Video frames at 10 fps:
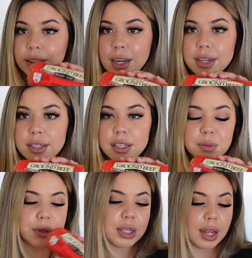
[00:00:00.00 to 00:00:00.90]

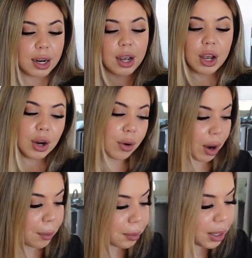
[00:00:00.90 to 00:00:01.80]
96%
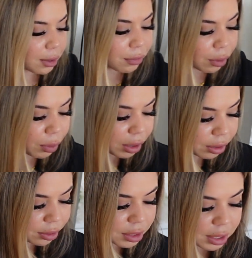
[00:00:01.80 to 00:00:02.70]
ground beef for one of
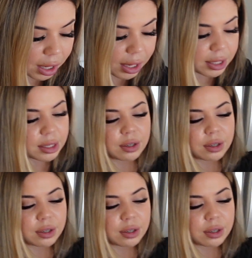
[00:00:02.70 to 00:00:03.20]
those nights.